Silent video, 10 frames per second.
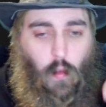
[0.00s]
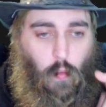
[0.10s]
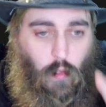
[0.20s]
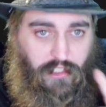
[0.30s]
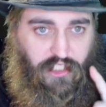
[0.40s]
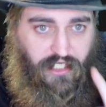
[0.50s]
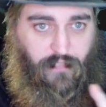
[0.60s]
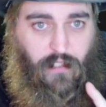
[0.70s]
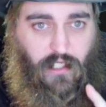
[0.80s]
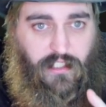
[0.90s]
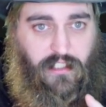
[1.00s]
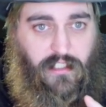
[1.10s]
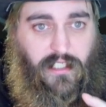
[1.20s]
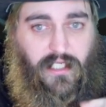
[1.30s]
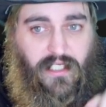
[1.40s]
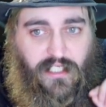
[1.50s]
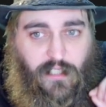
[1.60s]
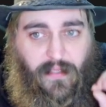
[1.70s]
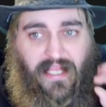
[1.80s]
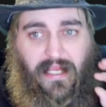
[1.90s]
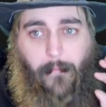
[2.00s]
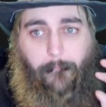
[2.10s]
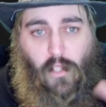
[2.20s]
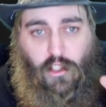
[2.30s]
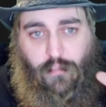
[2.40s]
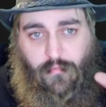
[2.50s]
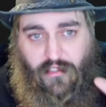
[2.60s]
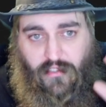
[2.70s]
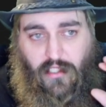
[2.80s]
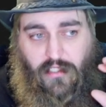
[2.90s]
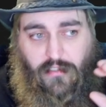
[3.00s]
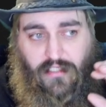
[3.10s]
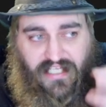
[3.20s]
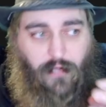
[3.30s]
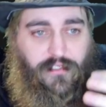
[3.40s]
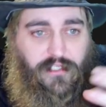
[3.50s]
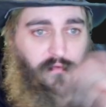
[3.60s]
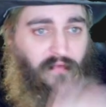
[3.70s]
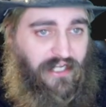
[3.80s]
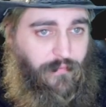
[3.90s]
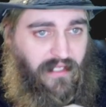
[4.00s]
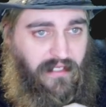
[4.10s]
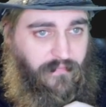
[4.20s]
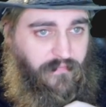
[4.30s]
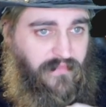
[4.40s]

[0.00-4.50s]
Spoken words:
one channel point to play multiple sounds randomly.